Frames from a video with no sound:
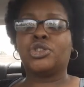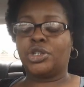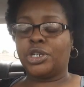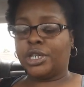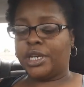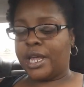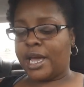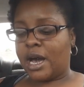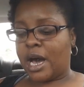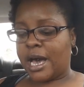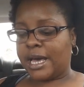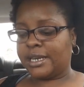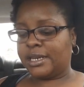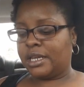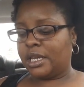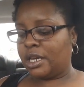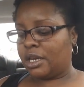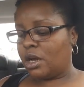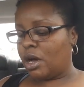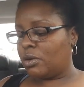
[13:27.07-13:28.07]
Tree. Now I
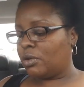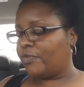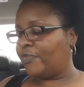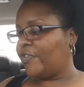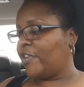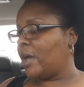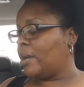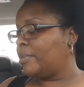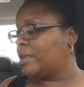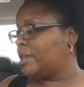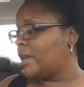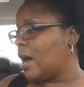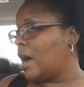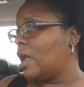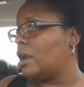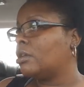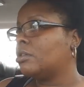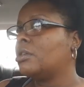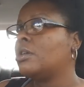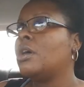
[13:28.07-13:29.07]
did go to Family
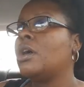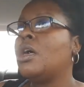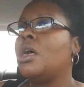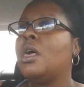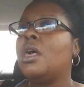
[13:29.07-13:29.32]
Dollar.